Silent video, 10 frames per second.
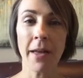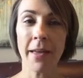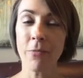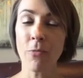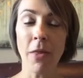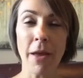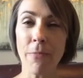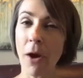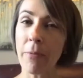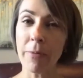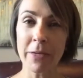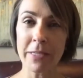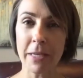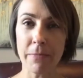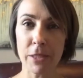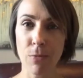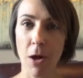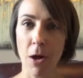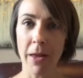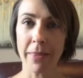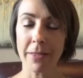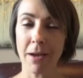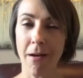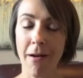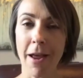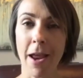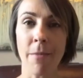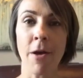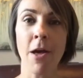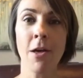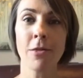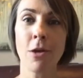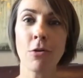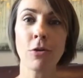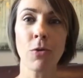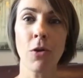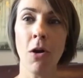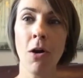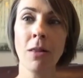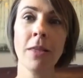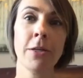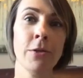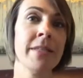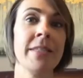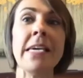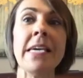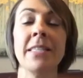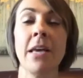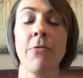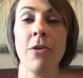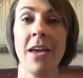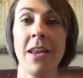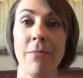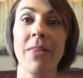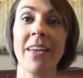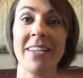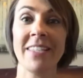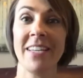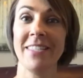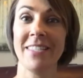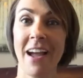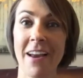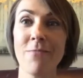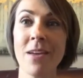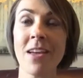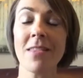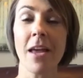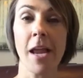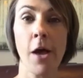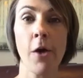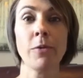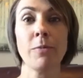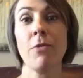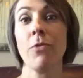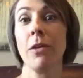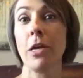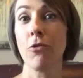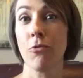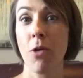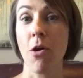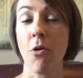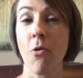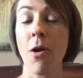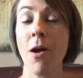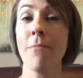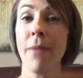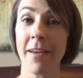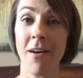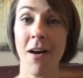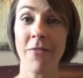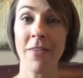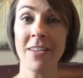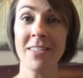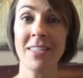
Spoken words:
while they probably seem small at the time, those were all little seeds that were getting planted inside of me that helped me really grow my confidence to